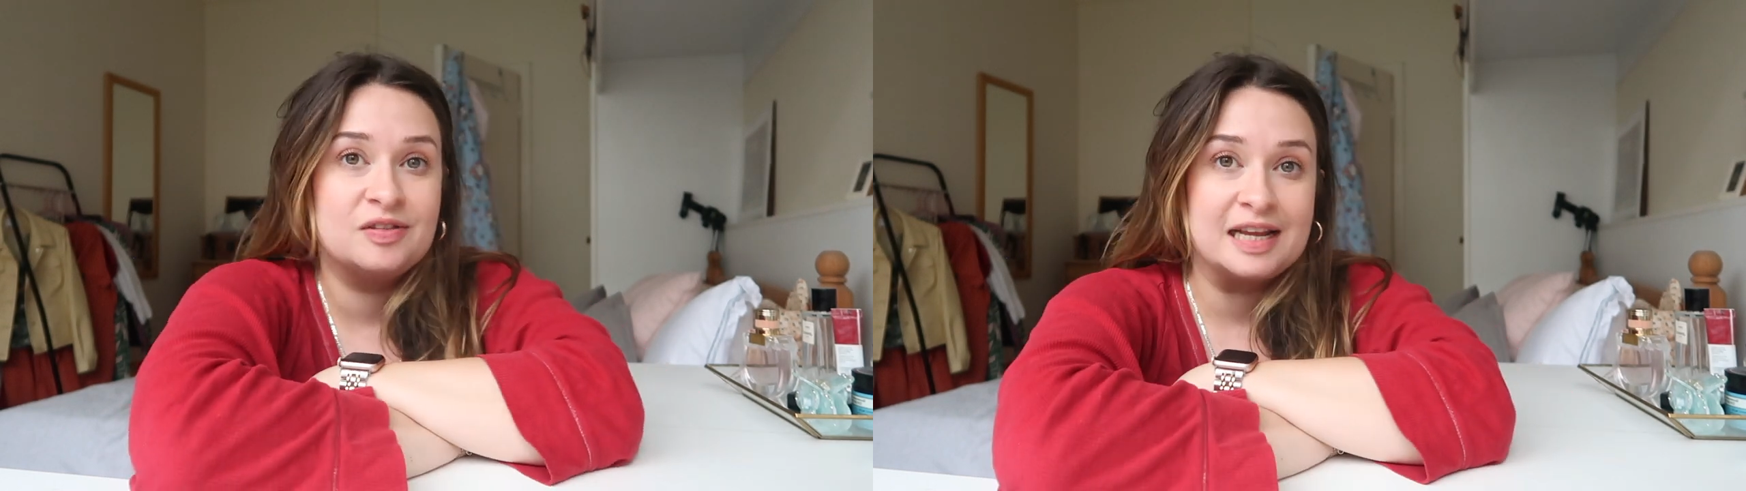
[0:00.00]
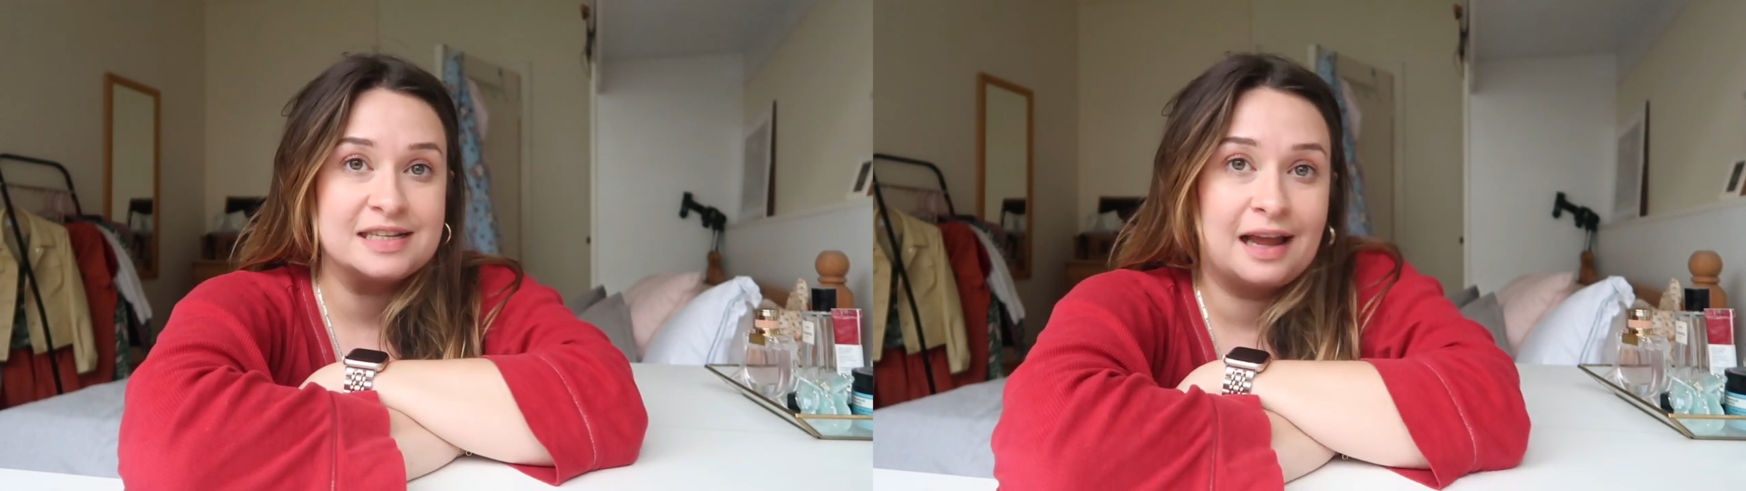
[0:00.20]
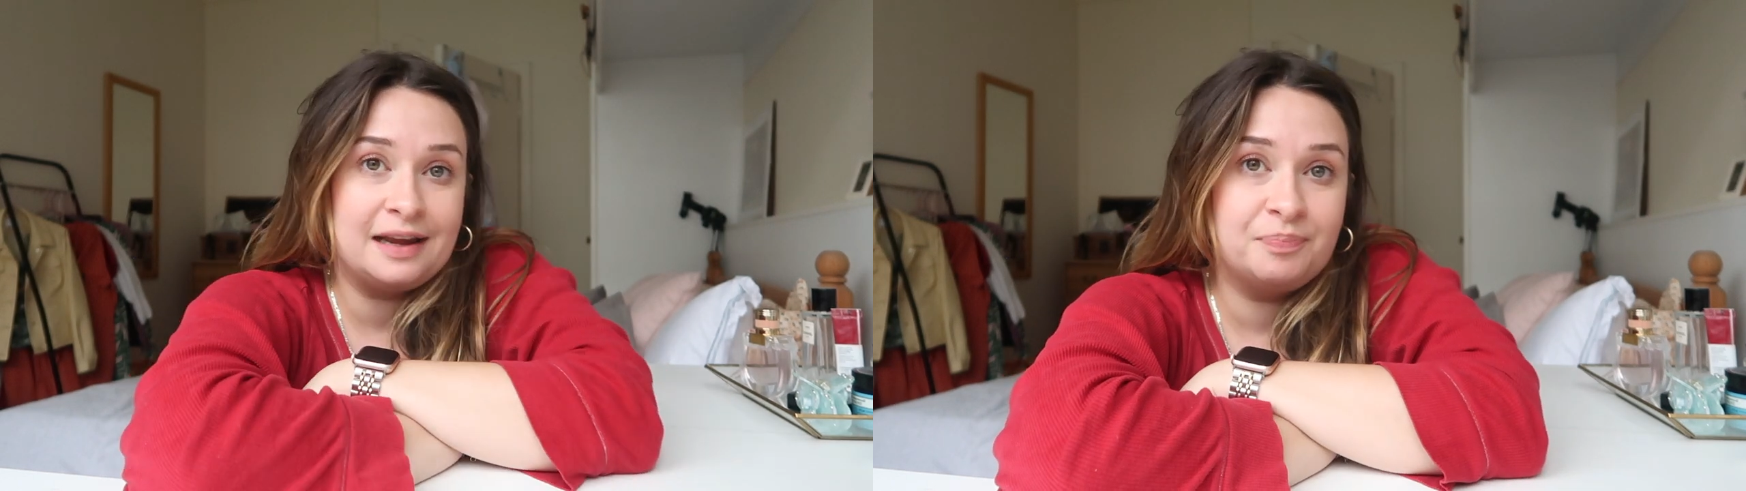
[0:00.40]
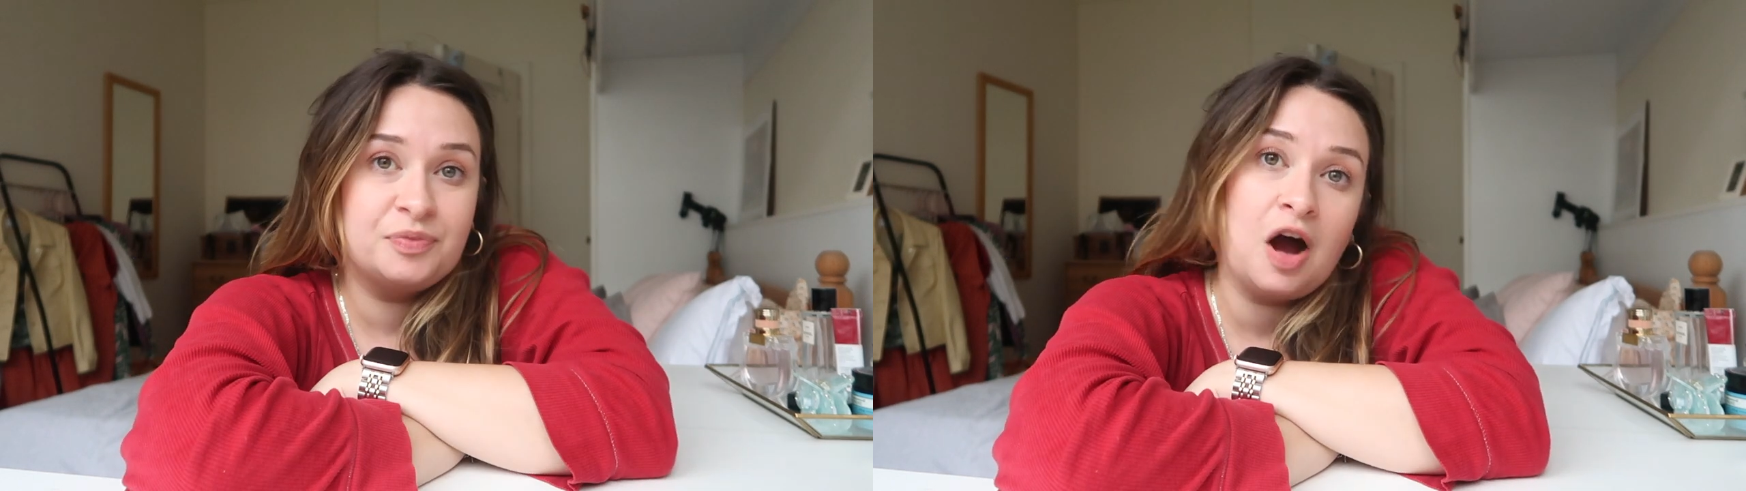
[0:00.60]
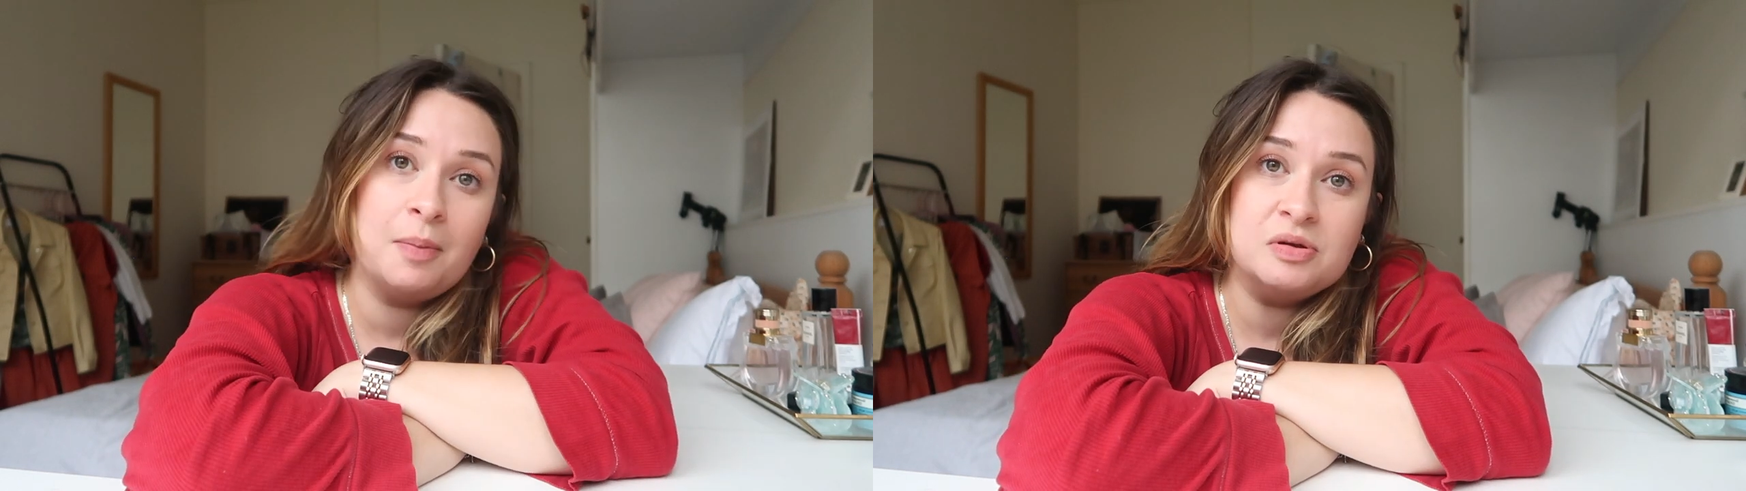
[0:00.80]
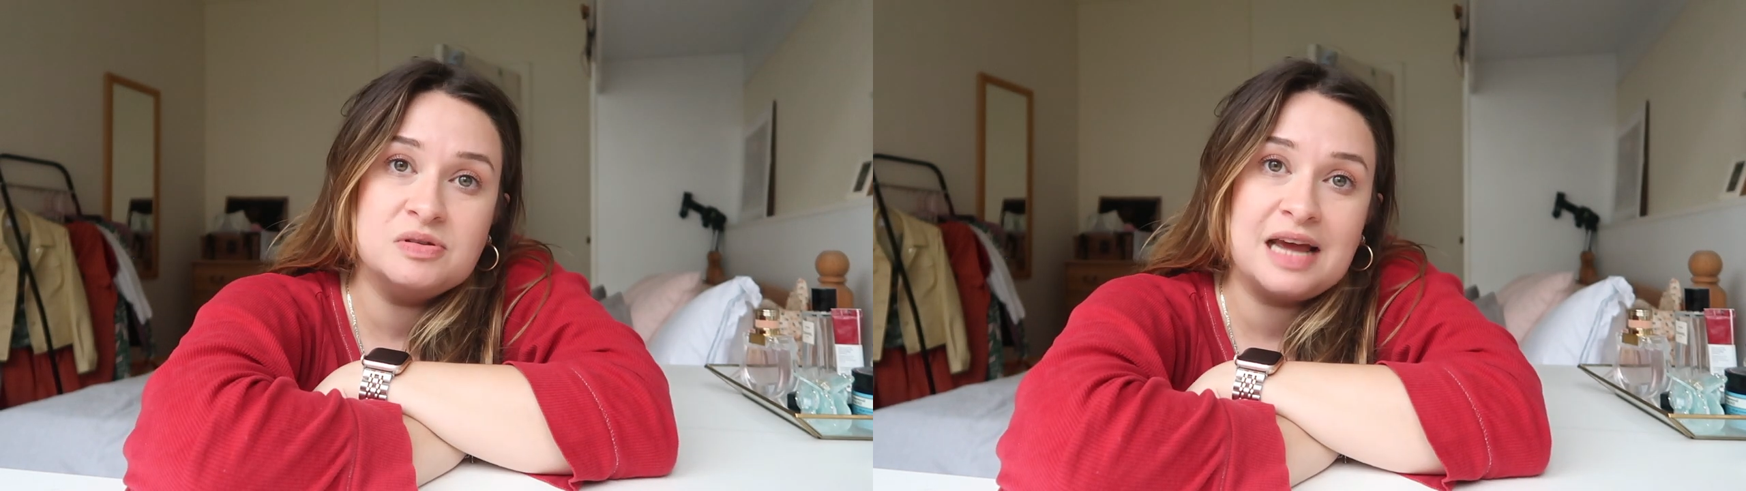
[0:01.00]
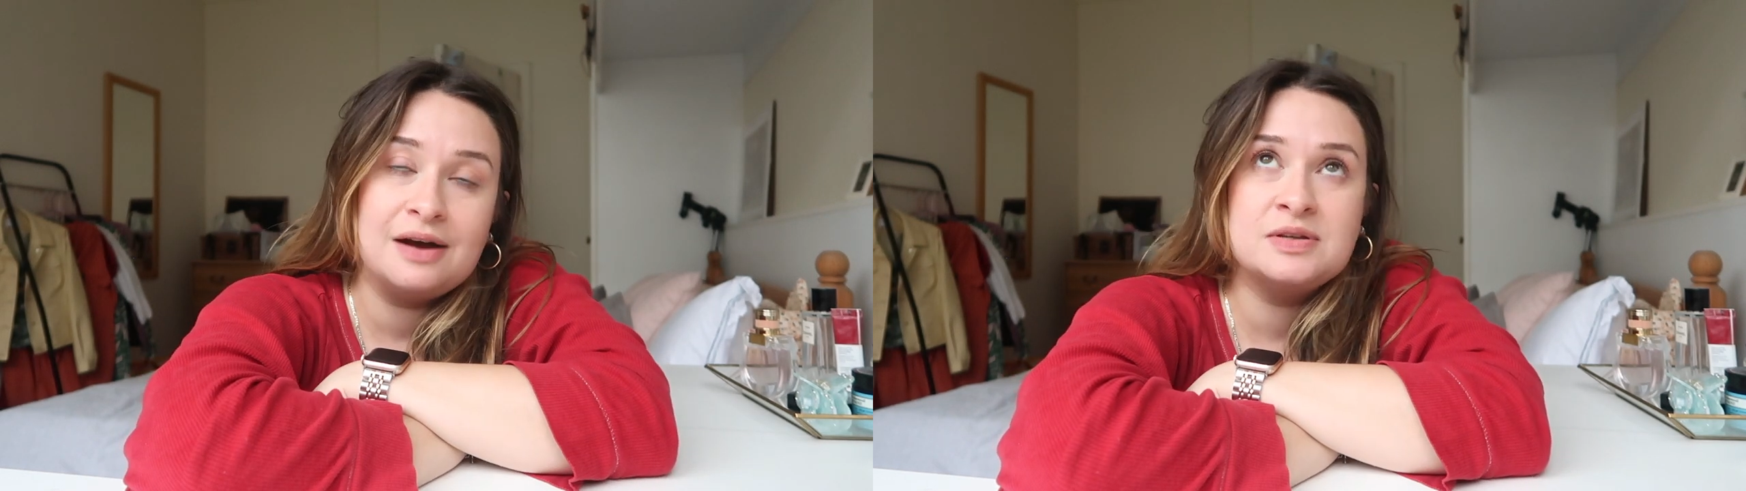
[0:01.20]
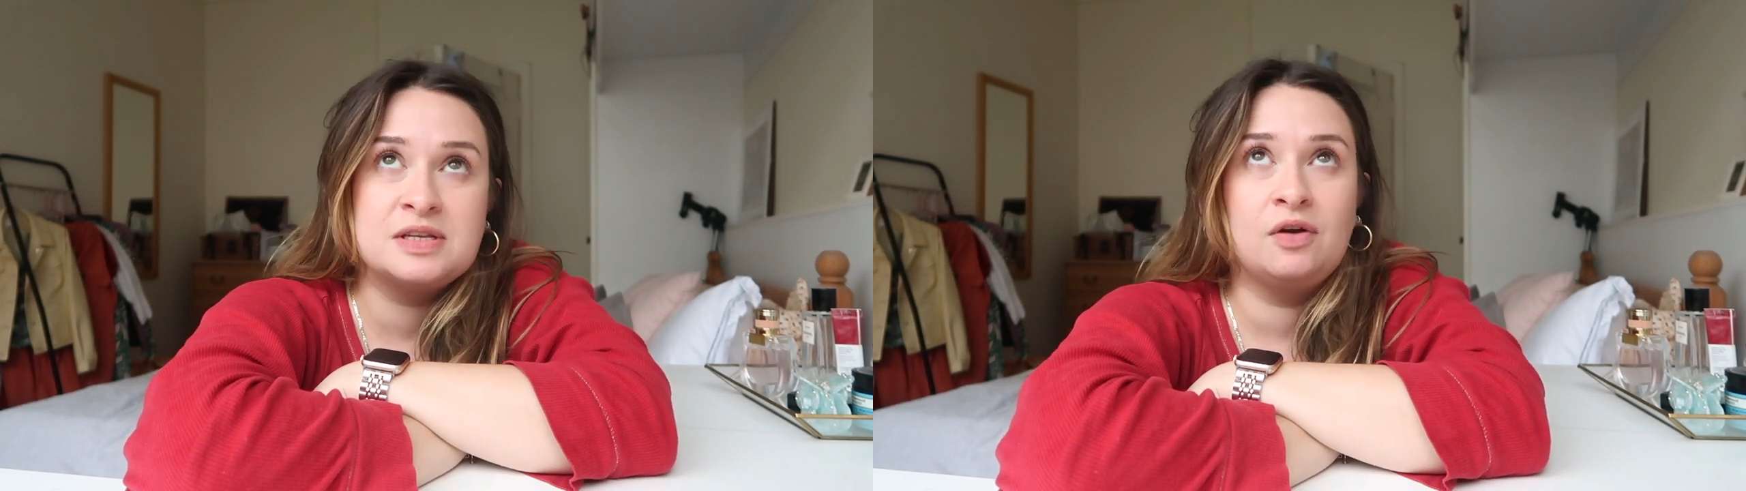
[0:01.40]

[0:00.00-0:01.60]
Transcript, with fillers: things like car boot sales.